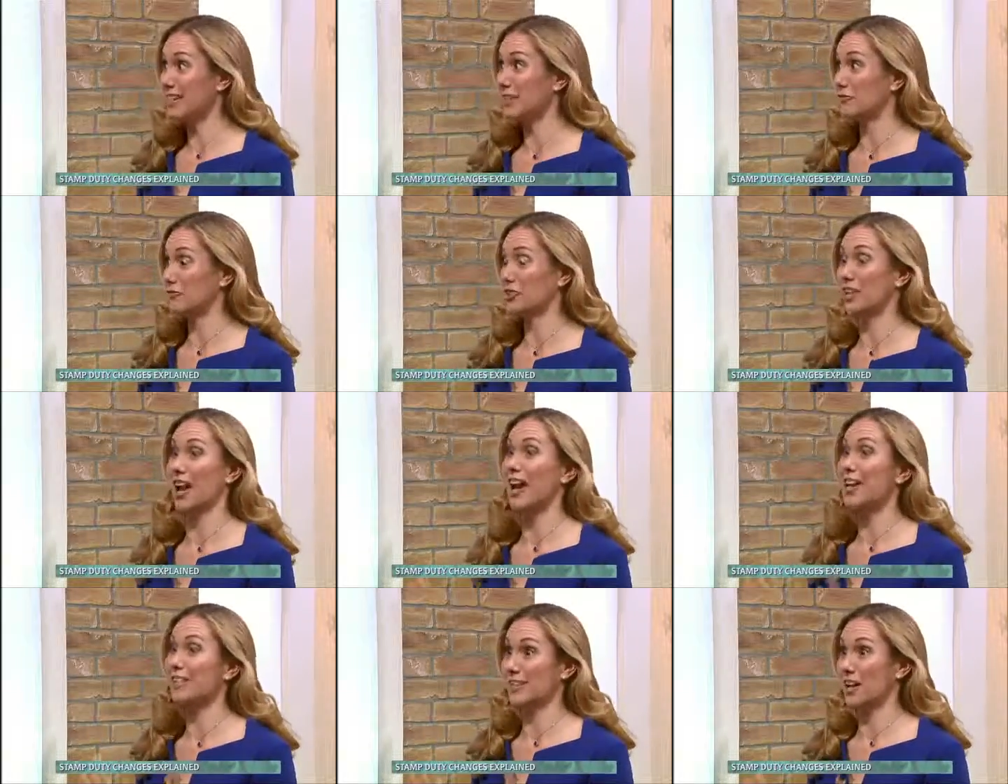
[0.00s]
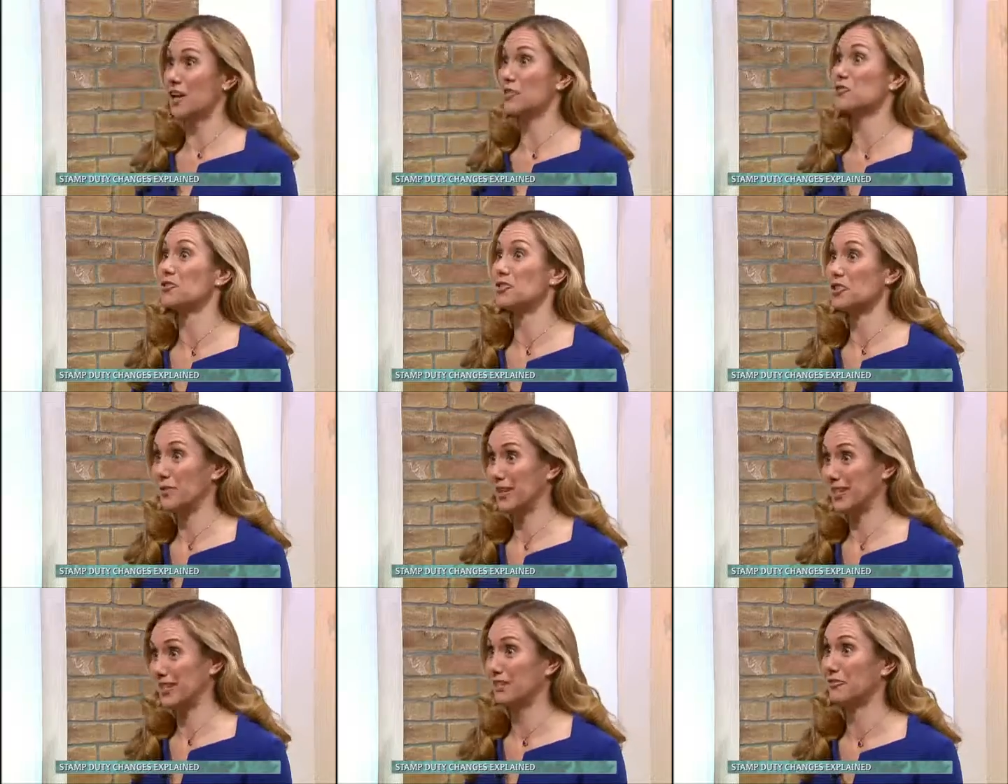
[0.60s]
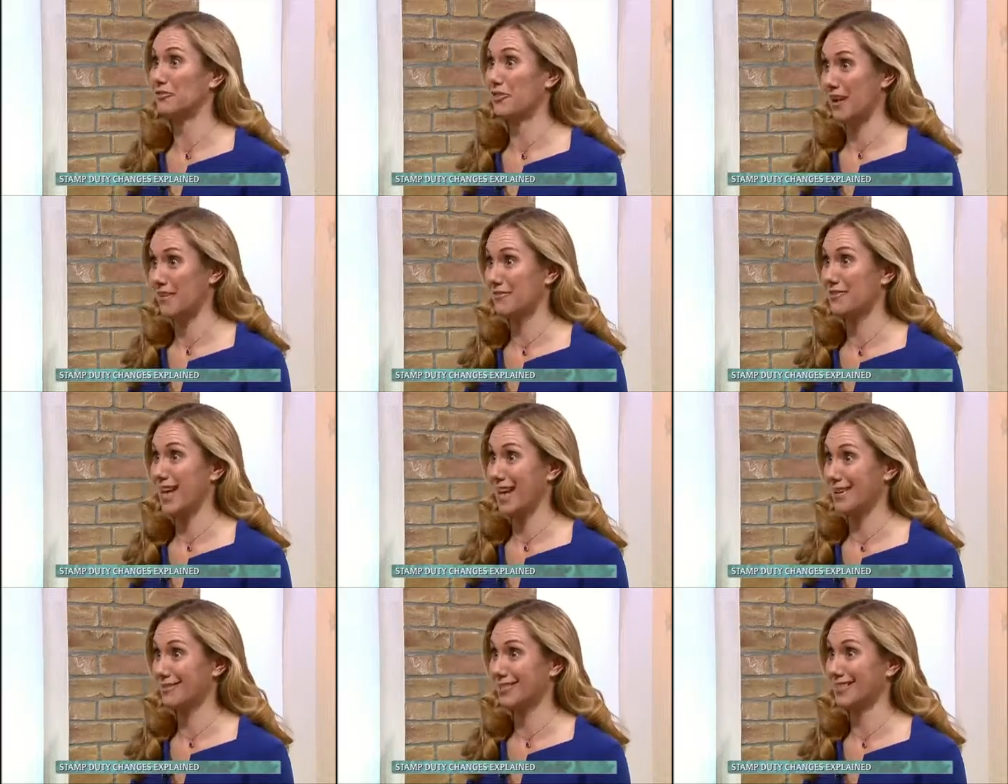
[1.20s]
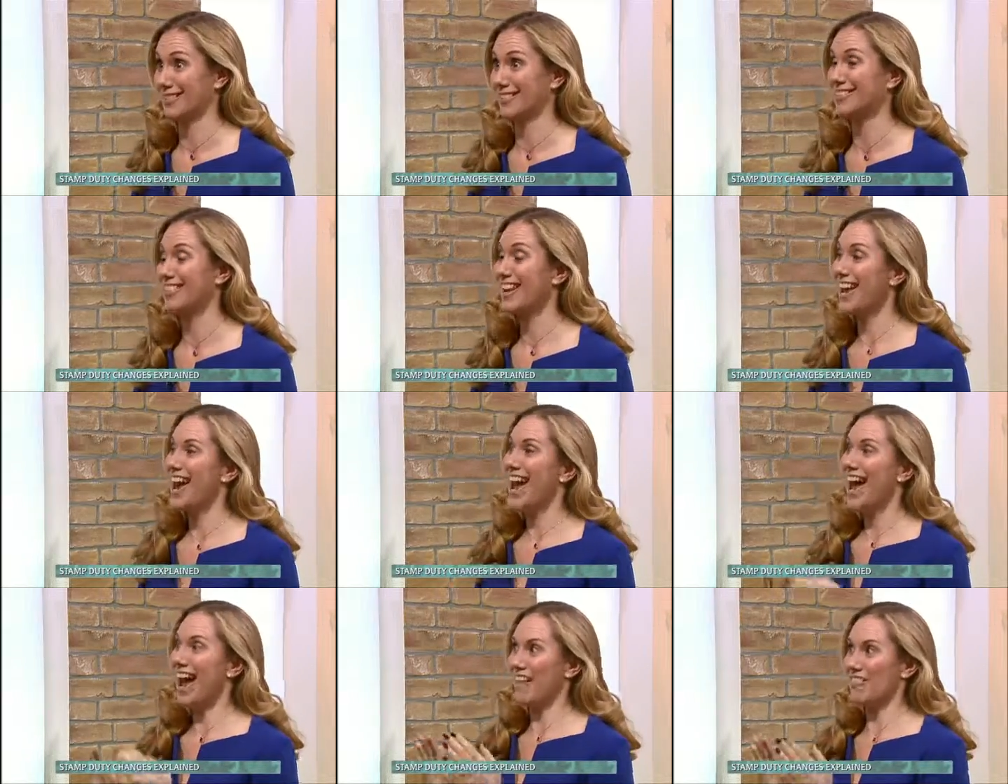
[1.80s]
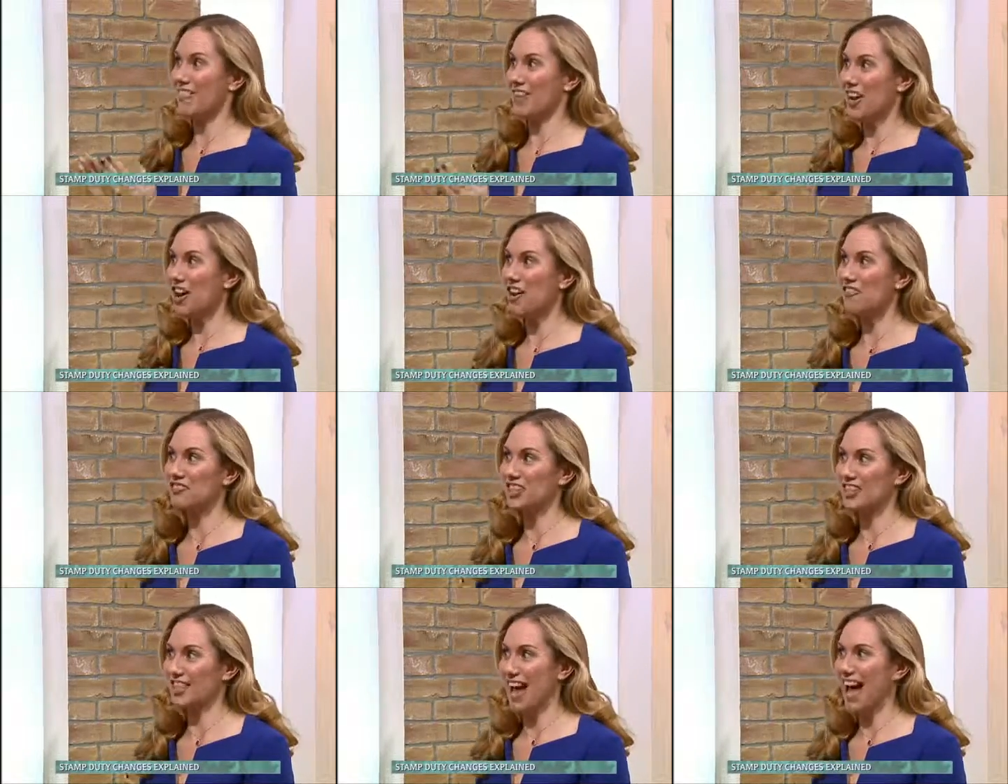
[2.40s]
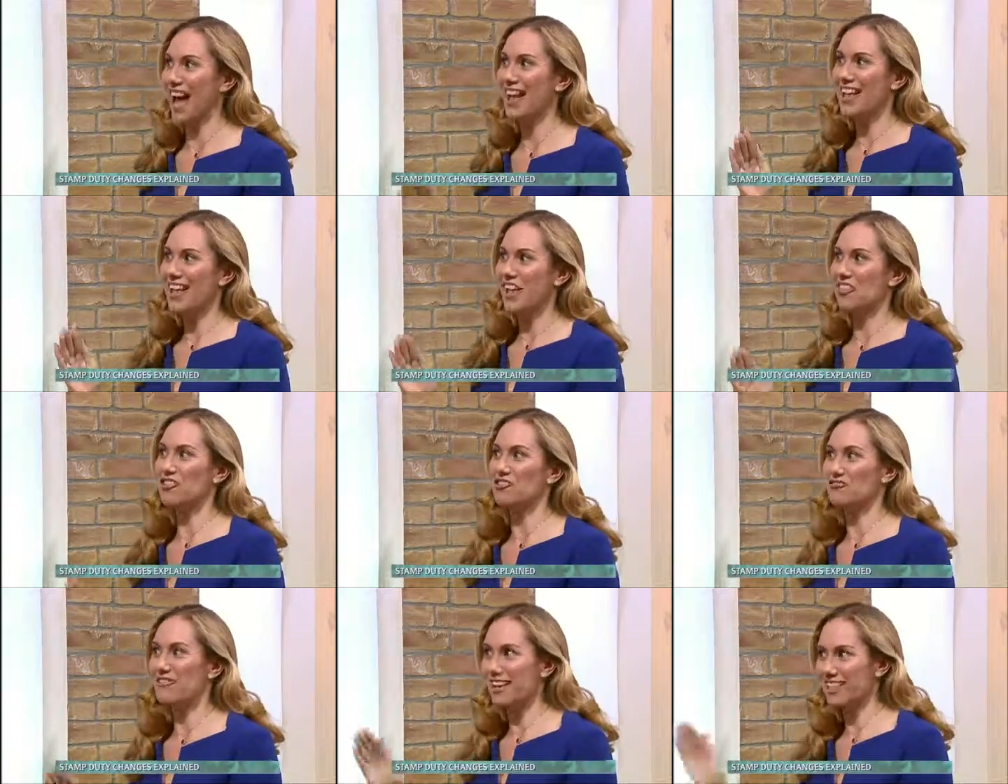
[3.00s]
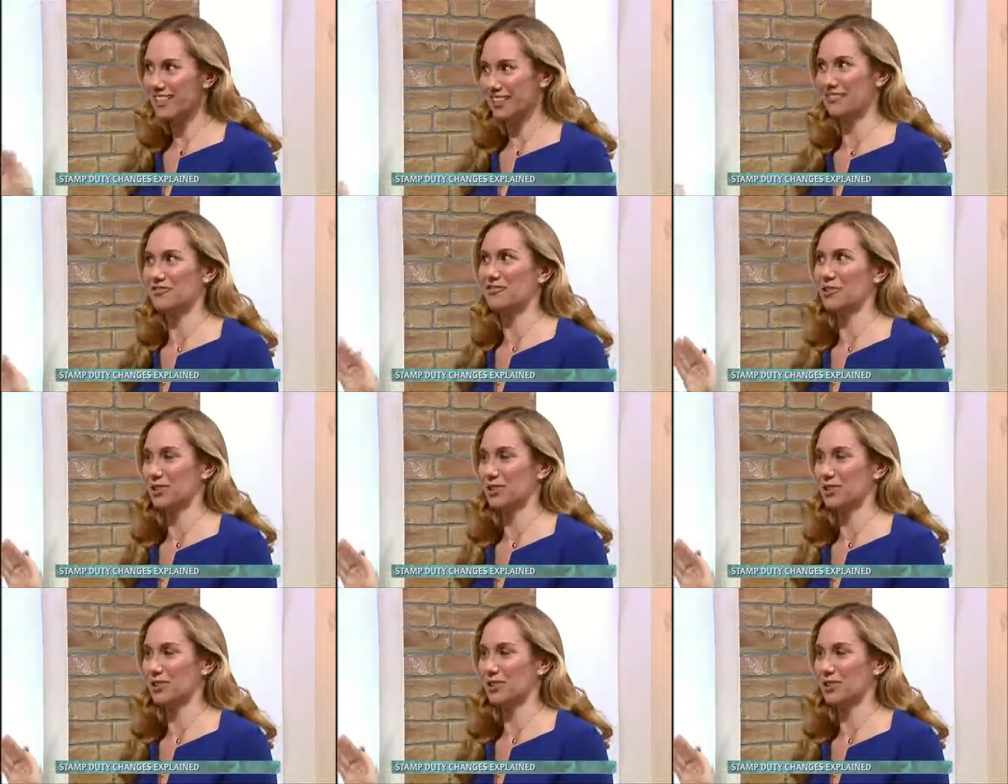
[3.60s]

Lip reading: if you like, it's 125,000, and then after that, the rest of your